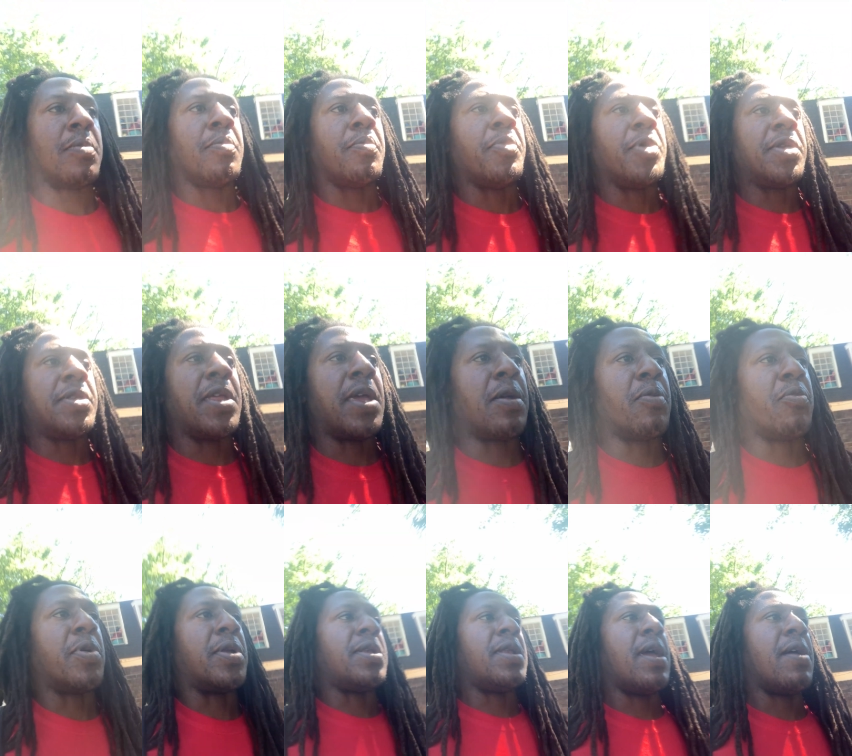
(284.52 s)
But they
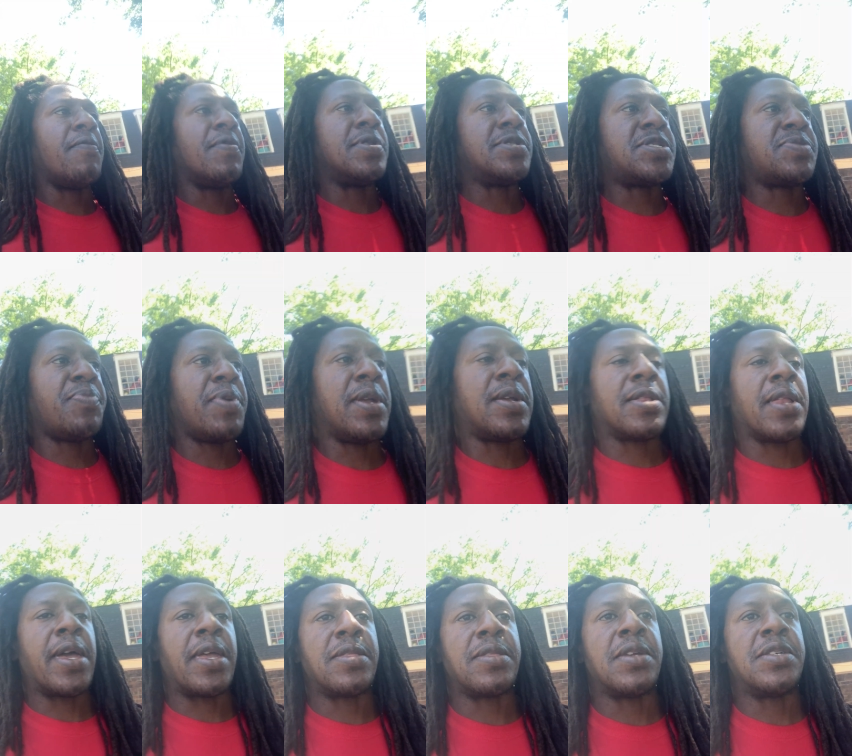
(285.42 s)
would never speak
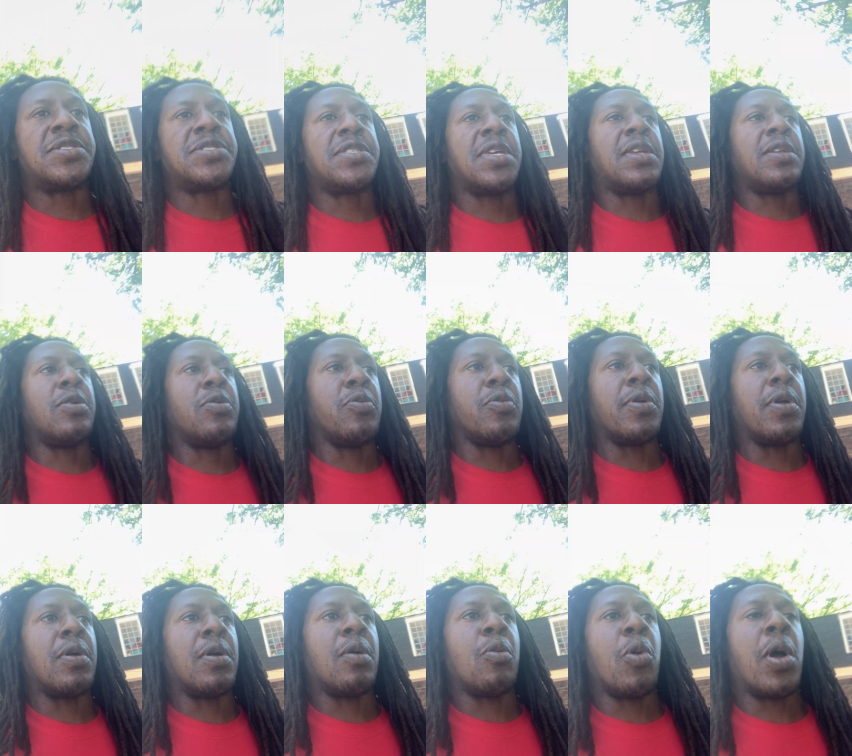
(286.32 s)
like this to you
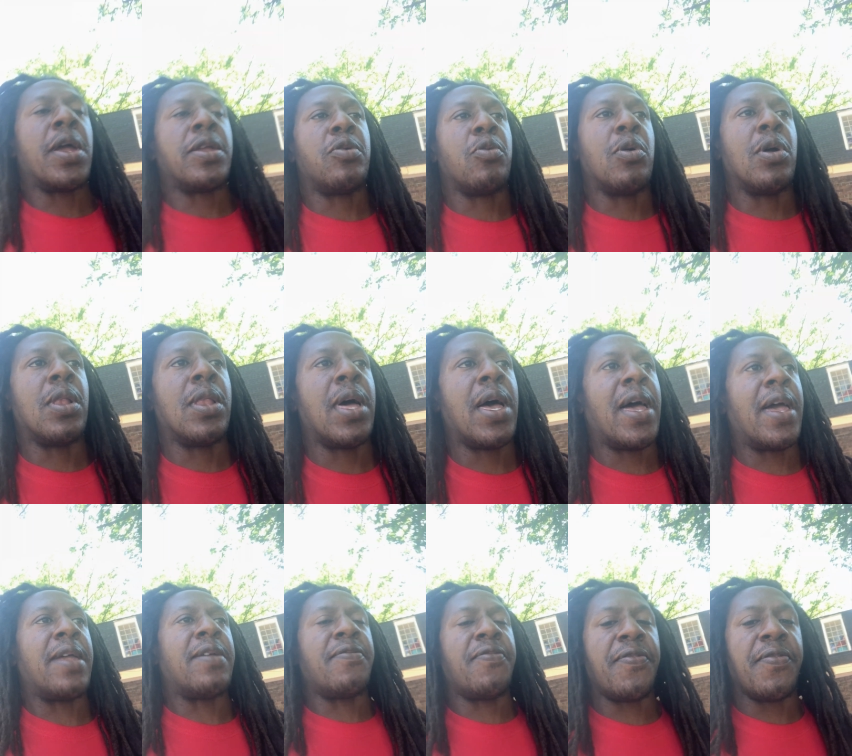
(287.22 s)
while you were
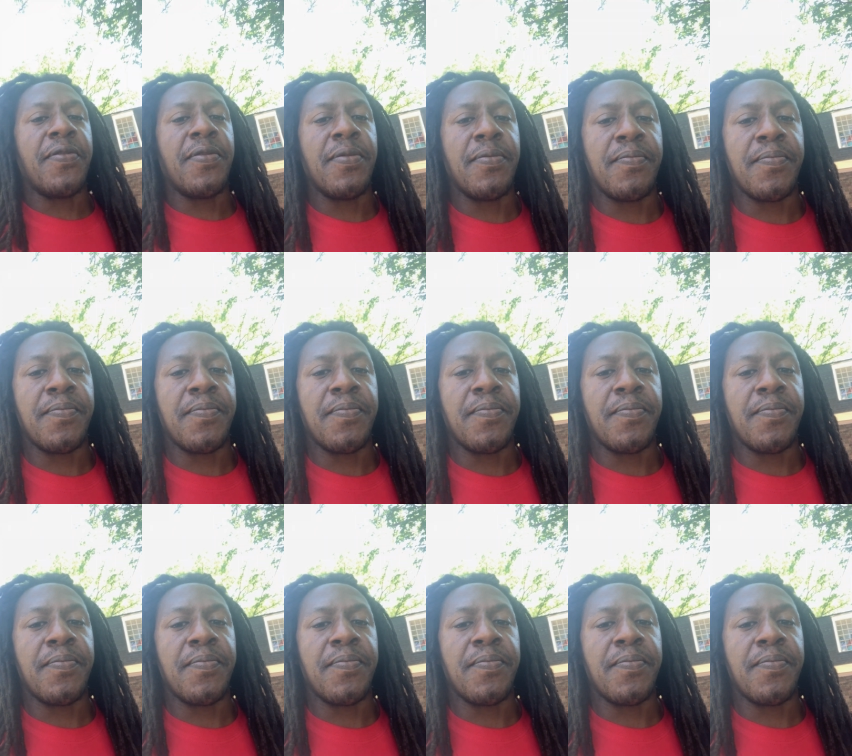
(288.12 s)
alive.